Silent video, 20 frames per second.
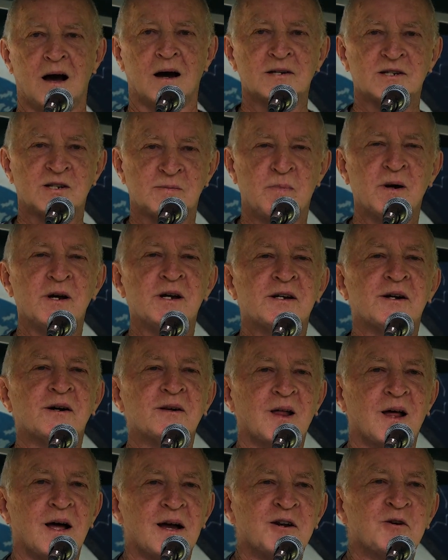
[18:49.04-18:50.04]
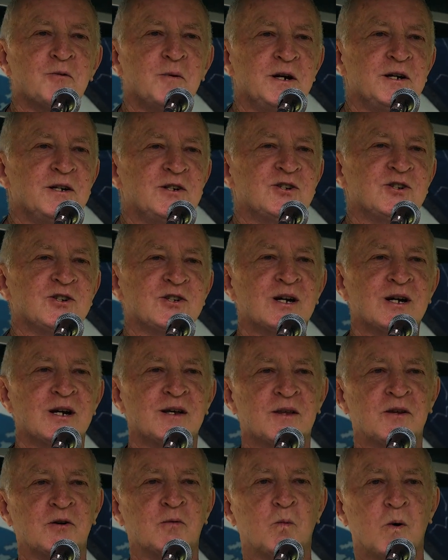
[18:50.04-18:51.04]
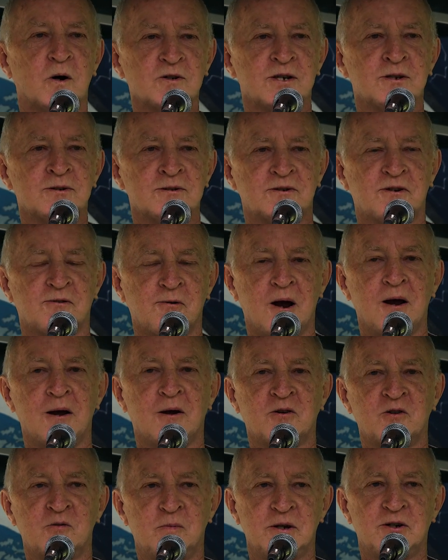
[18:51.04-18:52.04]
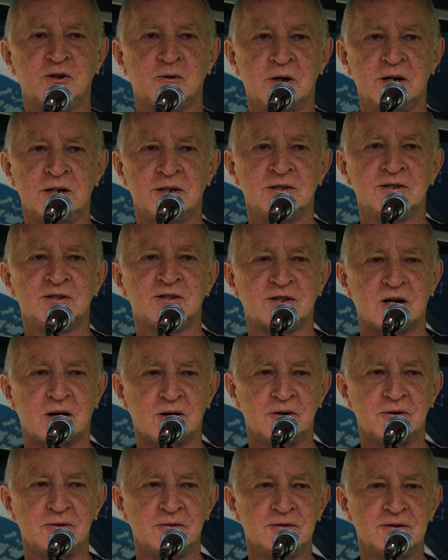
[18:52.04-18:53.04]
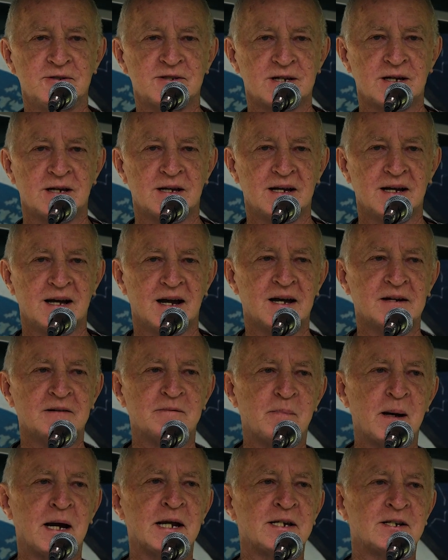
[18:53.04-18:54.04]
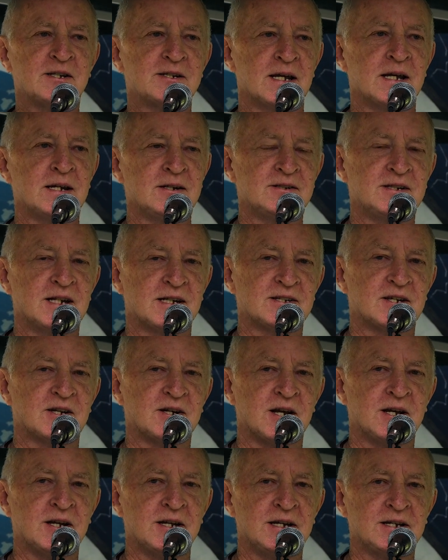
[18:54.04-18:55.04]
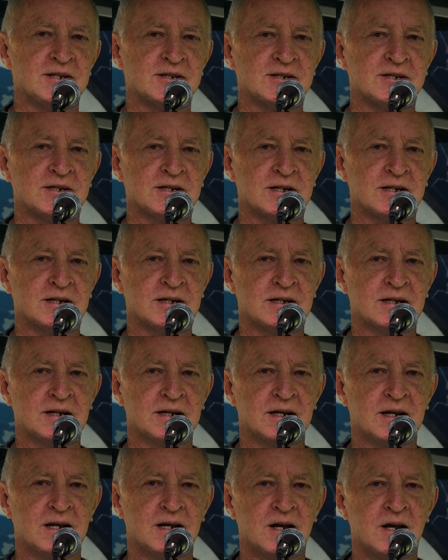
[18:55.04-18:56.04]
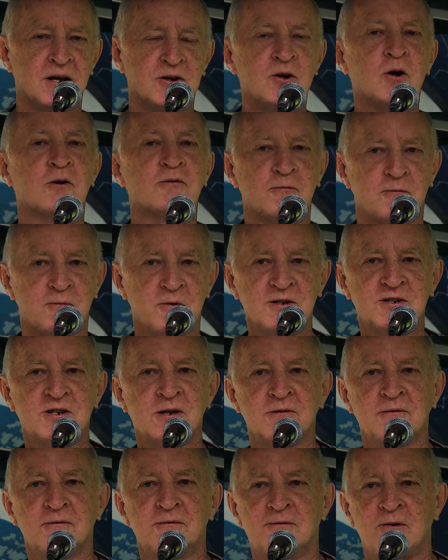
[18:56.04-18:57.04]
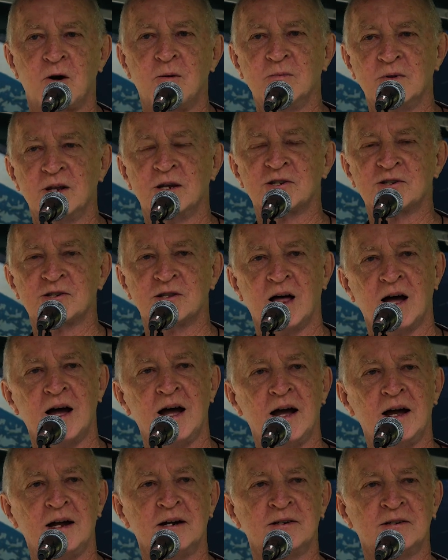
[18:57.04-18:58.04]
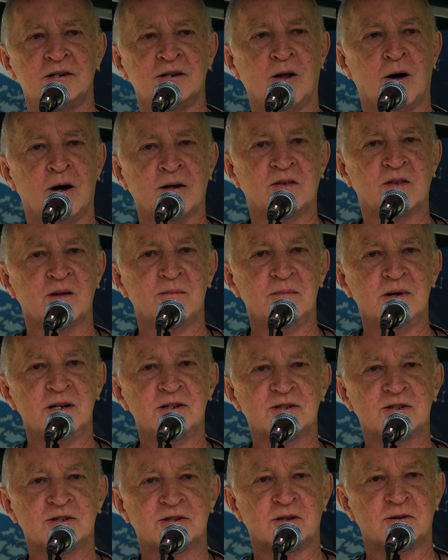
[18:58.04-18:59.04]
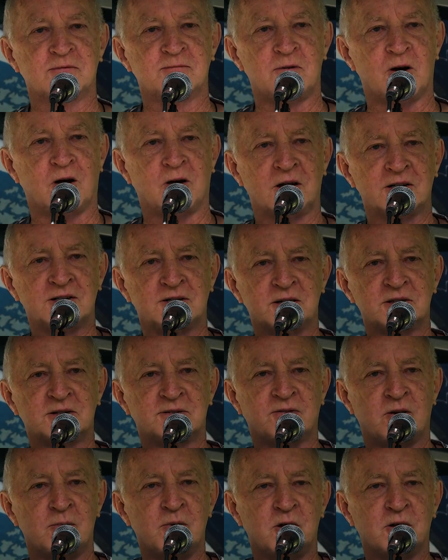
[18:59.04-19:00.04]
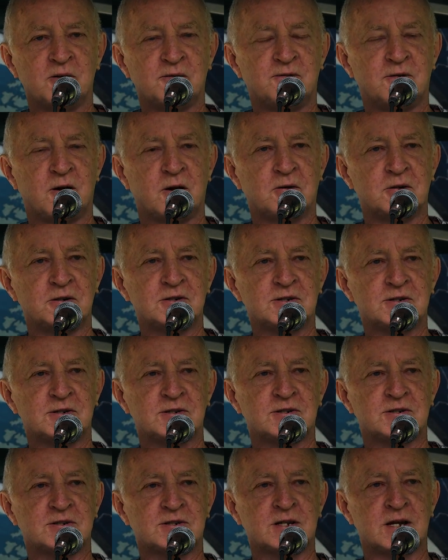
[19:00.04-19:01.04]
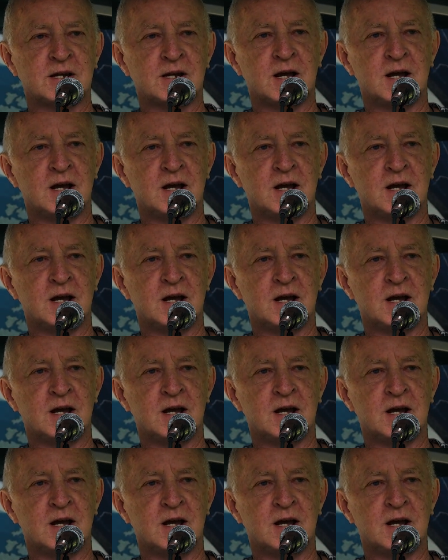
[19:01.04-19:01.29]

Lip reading: I speak a language that wasn't ground between stones and baked in desert heat, not risen from this land like the mist that rises from her forests.